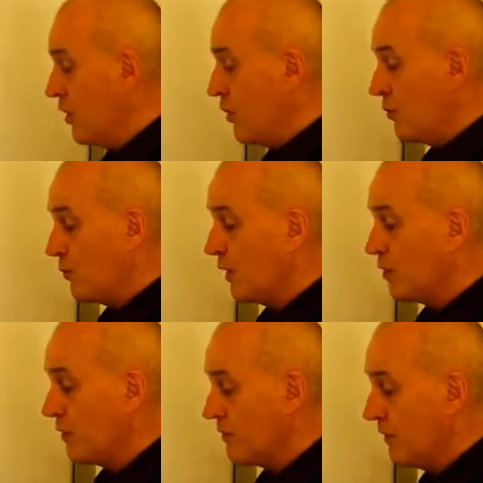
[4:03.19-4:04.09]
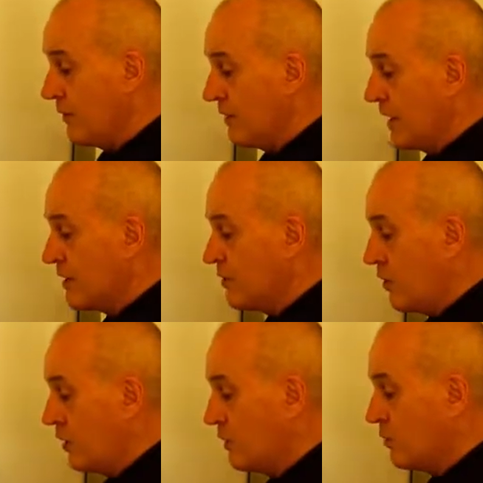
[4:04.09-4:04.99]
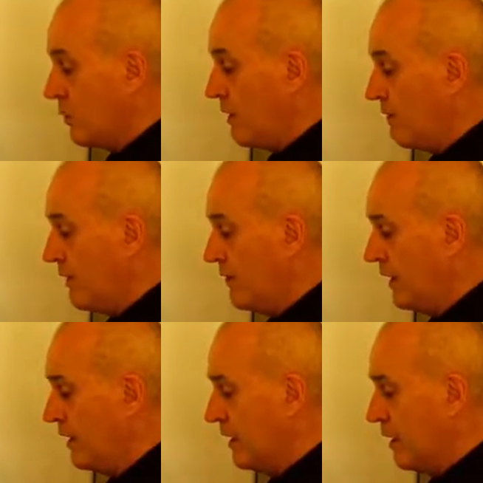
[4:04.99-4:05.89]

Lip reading: 3 times $50,000 is $150.